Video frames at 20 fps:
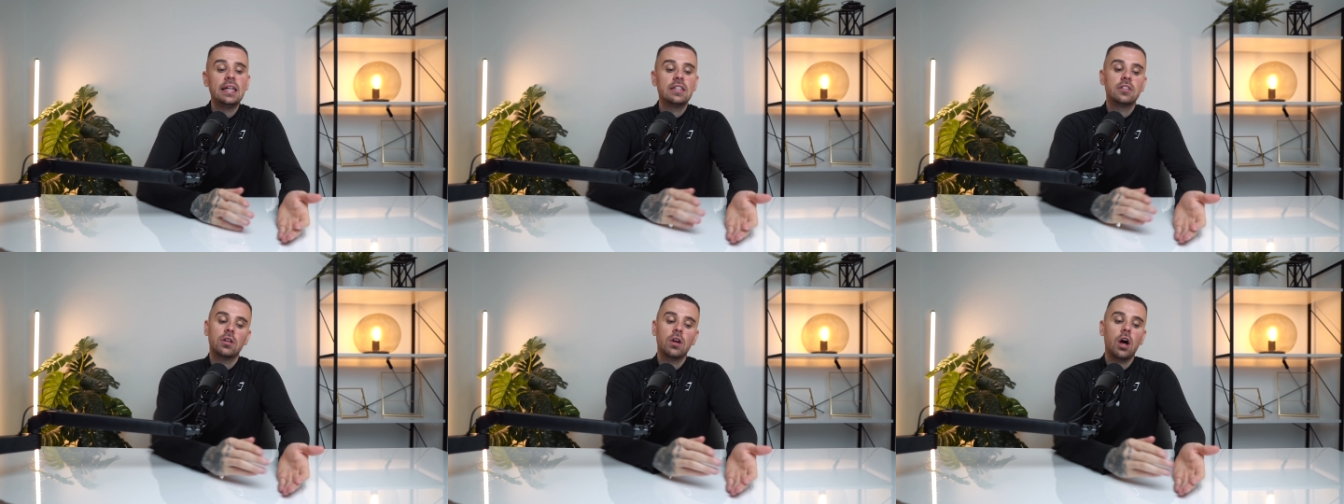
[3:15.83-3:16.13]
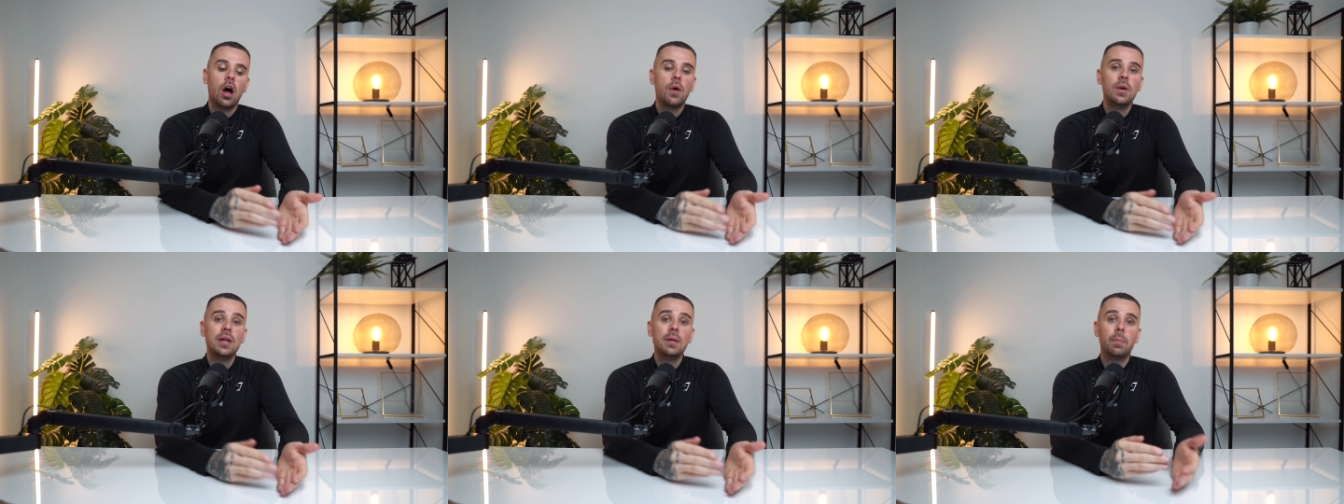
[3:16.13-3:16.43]
to
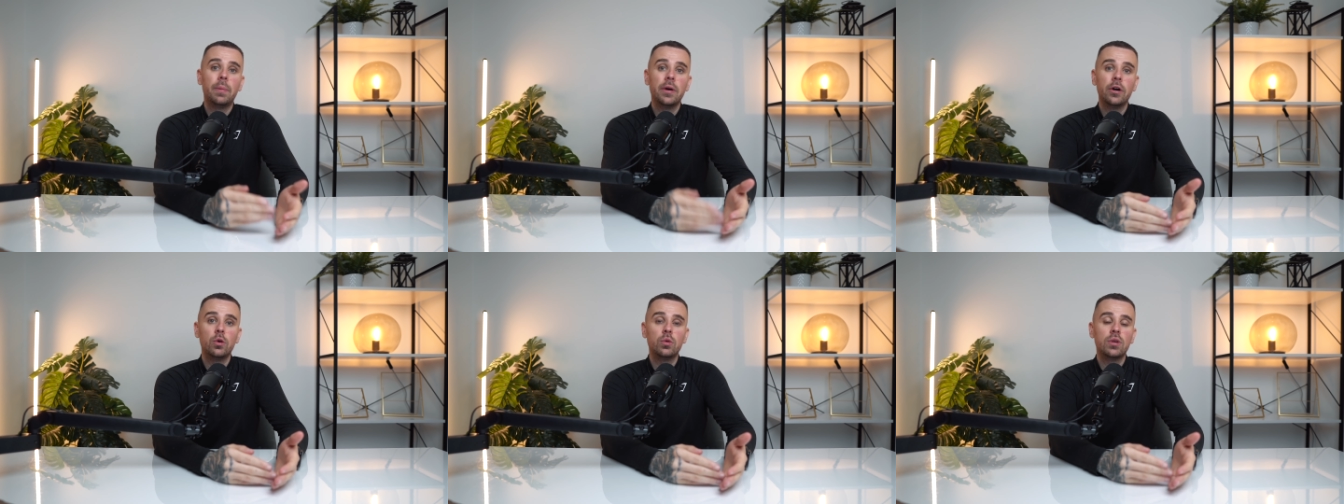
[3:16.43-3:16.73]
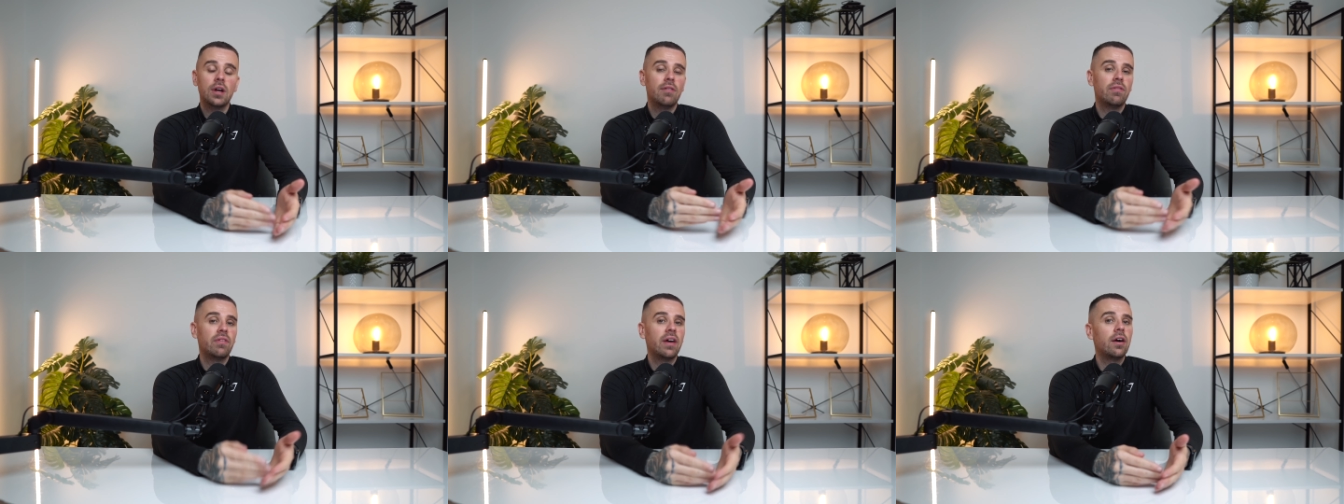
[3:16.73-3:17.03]
not only build
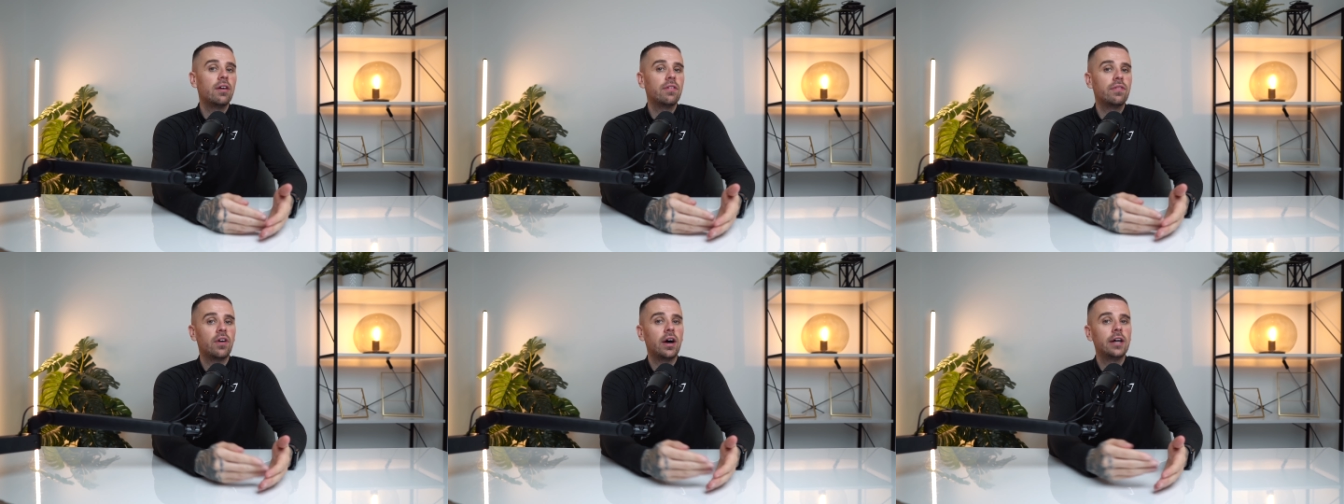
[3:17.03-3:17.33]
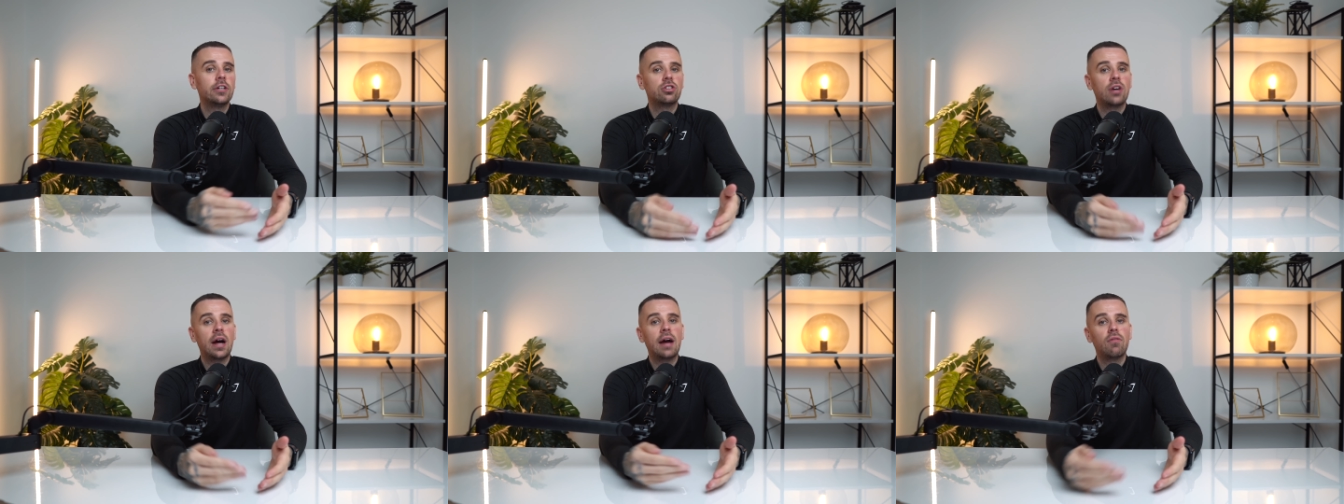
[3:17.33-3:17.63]
a
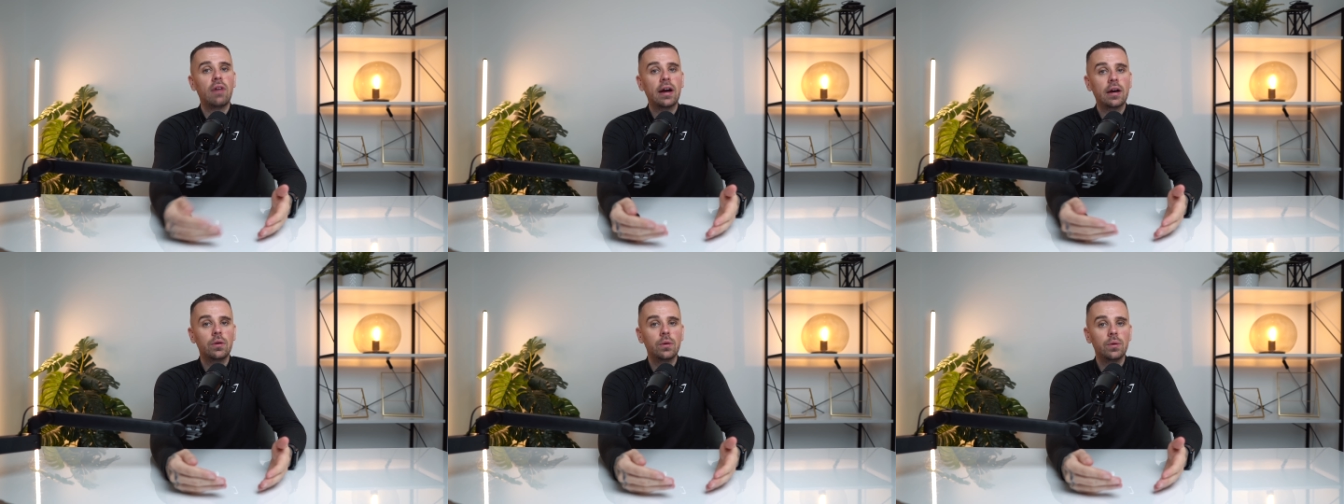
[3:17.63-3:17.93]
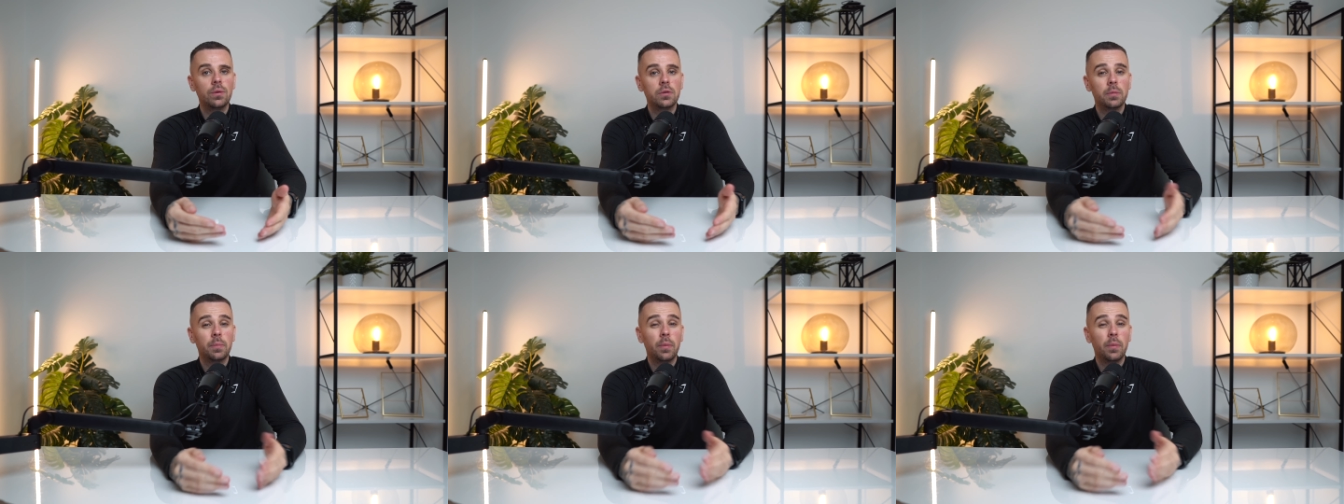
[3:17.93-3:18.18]
verified track record,